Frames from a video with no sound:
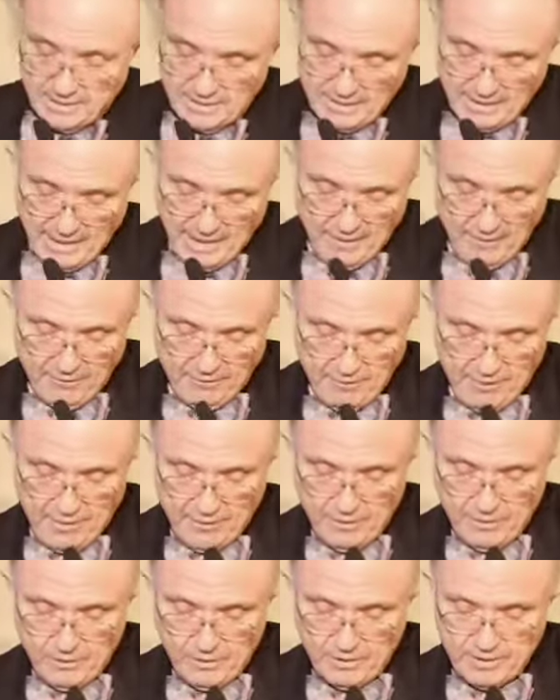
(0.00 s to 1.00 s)
how far
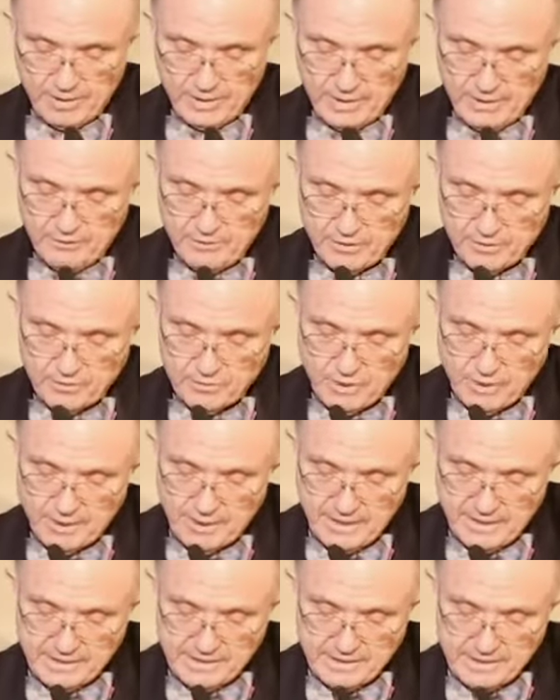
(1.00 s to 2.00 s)
along a given drug
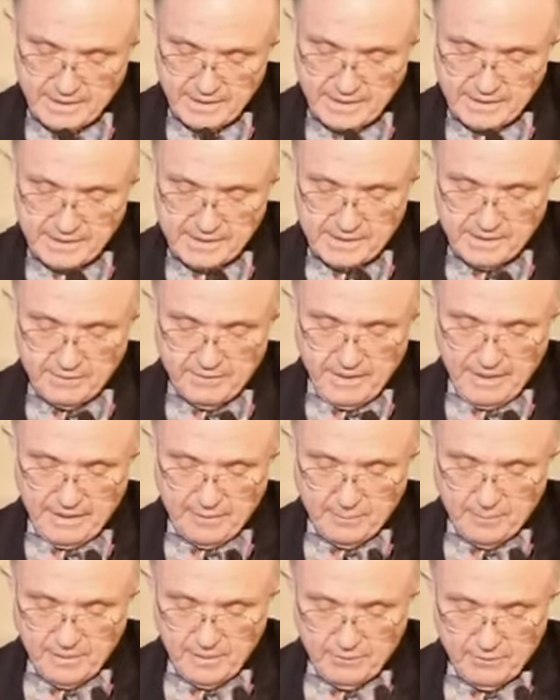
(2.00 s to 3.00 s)
is in its
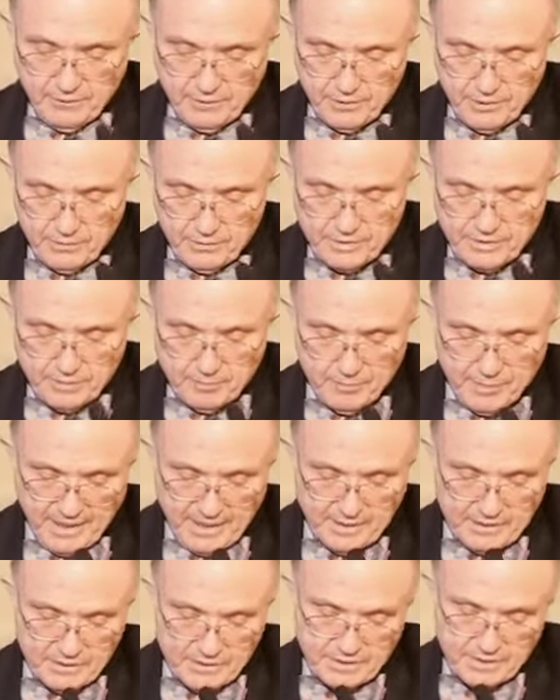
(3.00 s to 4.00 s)
development for use in
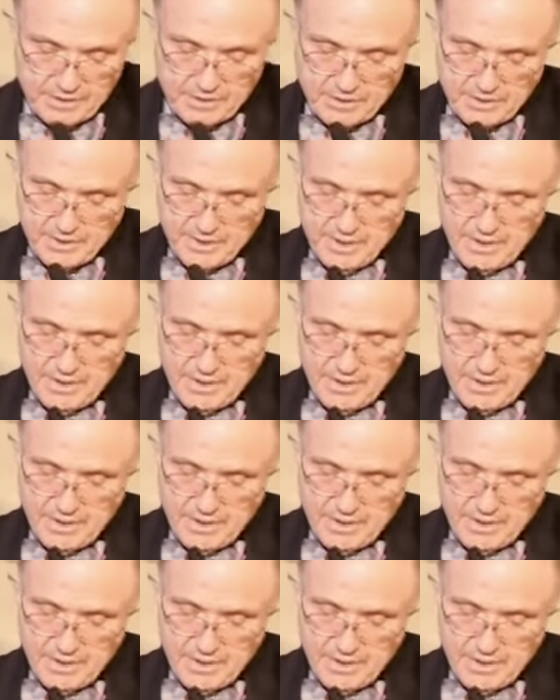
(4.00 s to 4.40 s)
patients.